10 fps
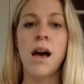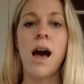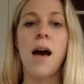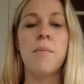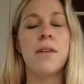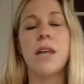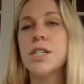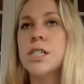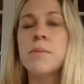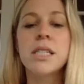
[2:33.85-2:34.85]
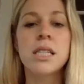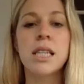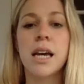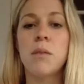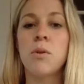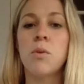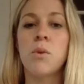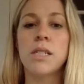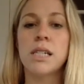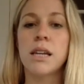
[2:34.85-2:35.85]
And that just means that the animal
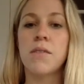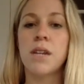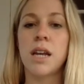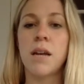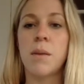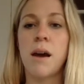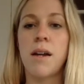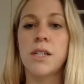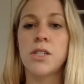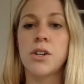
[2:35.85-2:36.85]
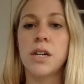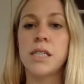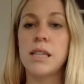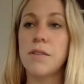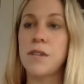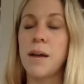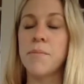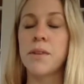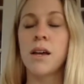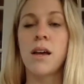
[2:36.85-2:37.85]
wasn't given antibiotics during its lifetime,
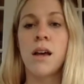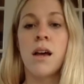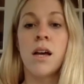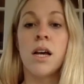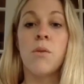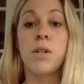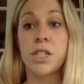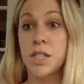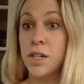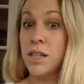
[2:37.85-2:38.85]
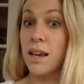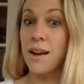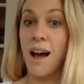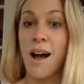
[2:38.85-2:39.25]
which is a good thing.